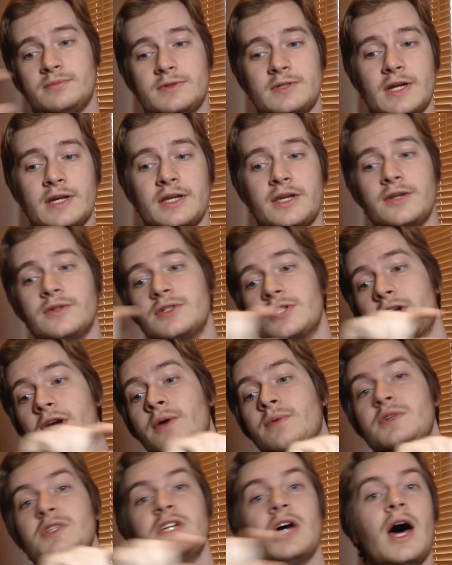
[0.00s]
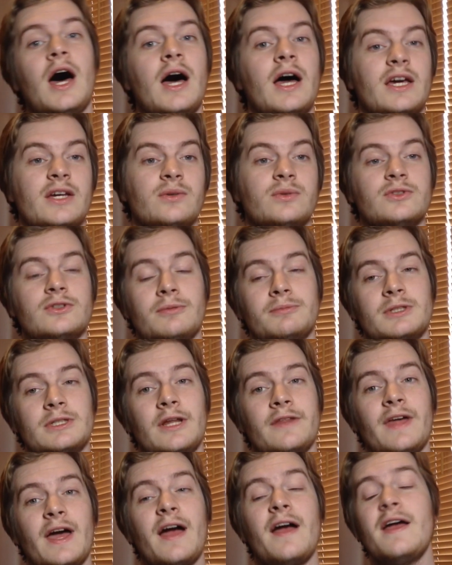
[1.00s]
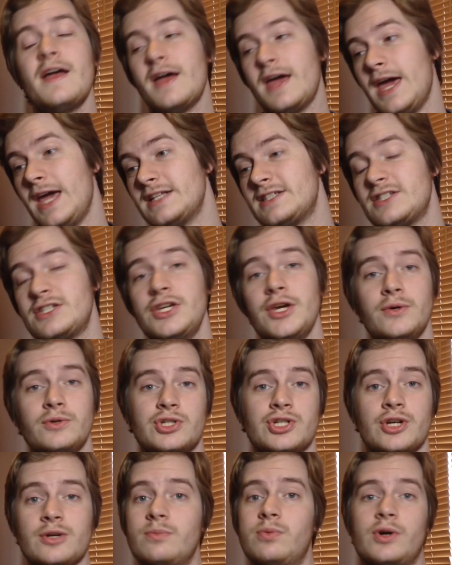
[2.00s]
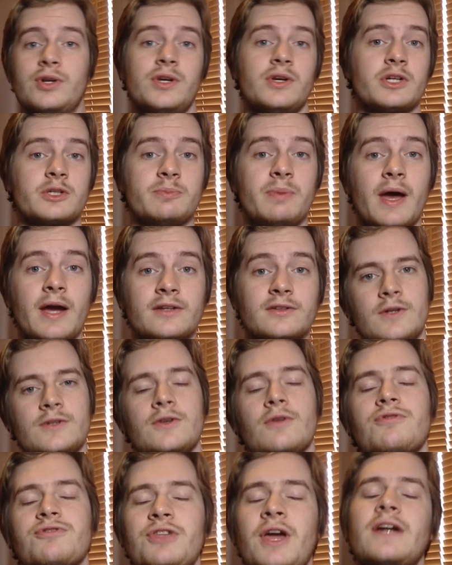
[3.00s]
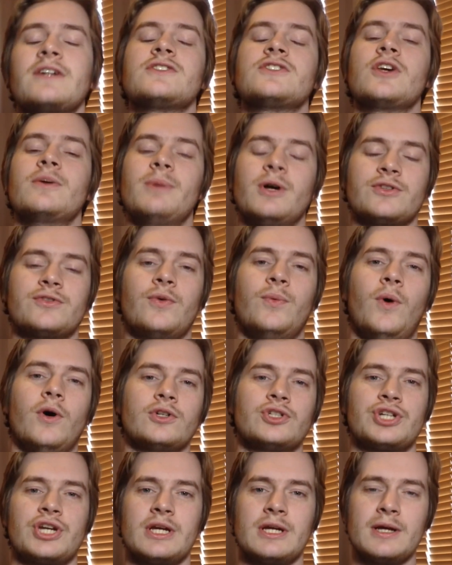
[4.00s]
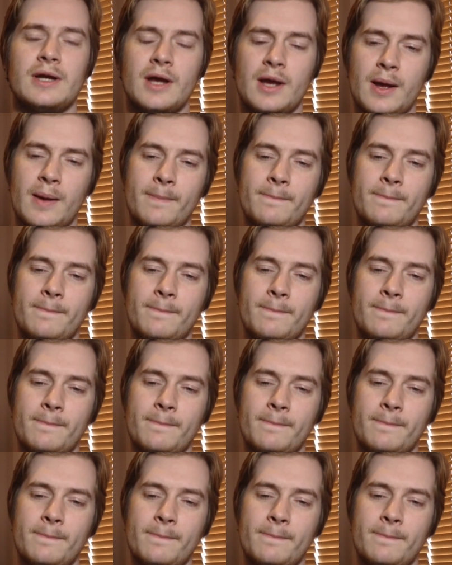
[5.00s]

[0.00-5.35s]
telling you to go and die or something like that. It's YouTube, what do you expect? So thanks so much for watching.